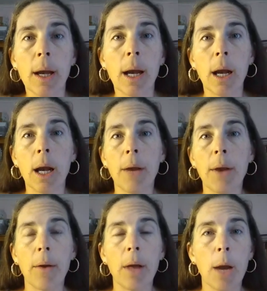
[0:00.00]
If you
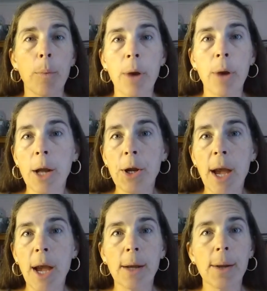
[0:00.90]
have a lot of
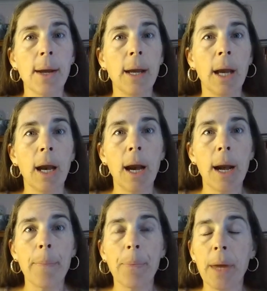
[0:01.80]
projects,
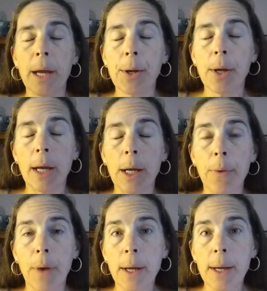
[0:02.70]
it's
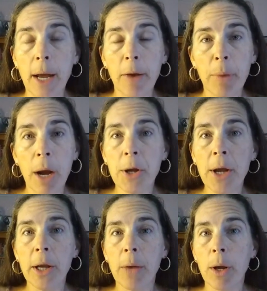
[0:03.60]
fun to save
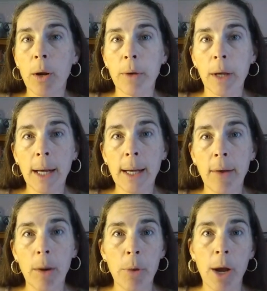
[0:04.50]
projects. If you don't feel like
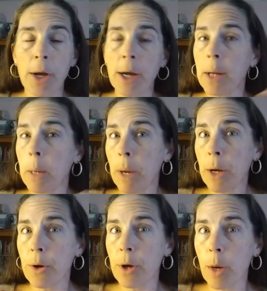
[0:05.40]
saving projects, take
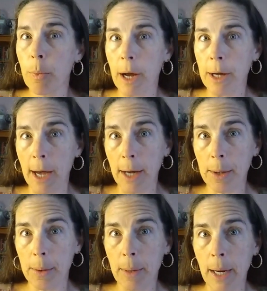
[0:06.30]
pictures of your
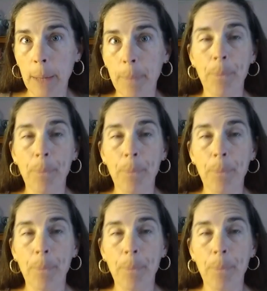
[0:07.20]
projects, right?